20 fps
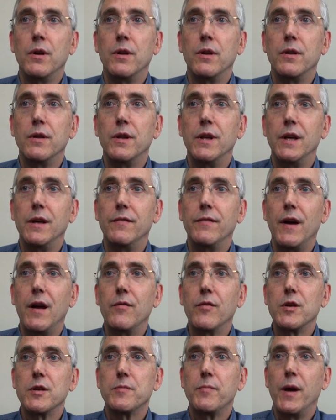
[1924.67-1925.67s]
the
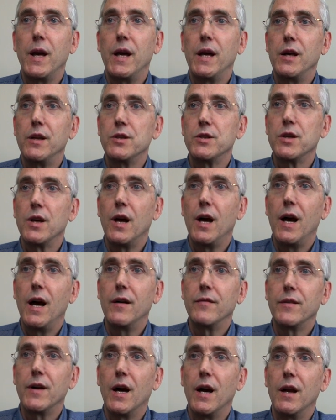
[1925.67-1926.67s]
favorites page,
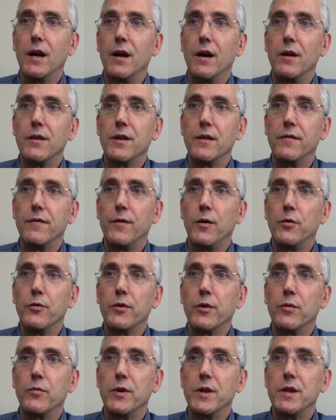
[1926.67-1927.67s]
I've got the
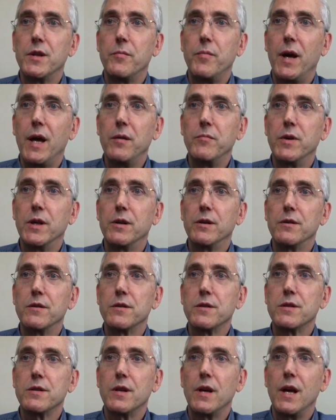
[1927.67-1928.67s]
folder with the pay
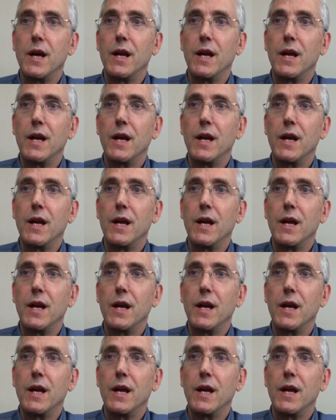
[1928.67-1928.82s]
bills,